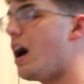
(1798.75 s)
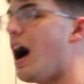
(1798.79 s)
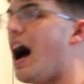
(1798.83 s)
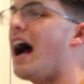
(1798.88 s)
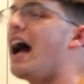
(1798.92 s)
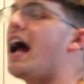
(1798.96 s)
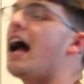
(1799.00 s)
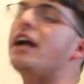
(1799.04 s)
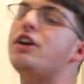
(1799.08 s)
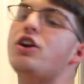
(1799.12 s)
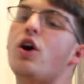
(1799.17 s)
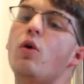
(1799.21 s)

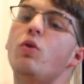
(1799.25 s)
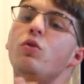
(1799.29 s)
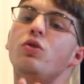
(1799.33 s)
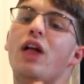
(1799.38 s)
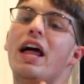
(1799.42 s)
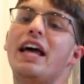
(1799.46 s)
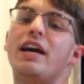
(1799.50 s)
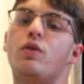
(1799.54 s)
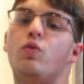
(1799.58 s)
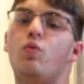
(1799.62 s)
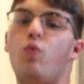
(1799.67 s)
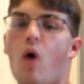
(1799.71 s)
I don't
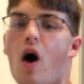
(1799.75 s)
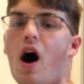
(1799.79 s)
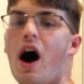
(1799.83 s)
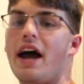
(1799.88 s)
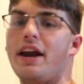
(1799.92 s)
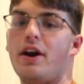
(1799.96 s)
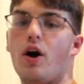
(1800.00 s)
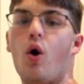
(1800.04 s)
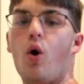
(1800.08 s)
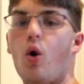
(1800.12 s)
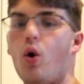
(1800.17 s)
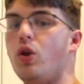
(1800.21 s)
like
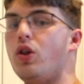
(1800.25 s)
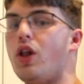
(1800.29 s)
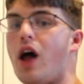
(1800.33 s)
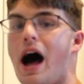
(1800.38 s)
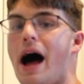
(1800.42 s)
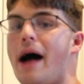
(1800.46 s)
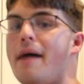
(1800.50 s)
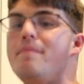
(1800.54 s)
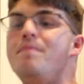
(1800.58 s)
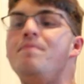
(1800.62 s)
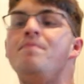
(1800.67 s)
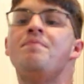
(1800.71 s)
wine a whole
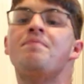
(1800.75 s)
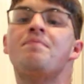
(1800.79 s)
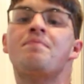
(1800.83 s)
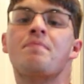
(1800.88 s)
lot.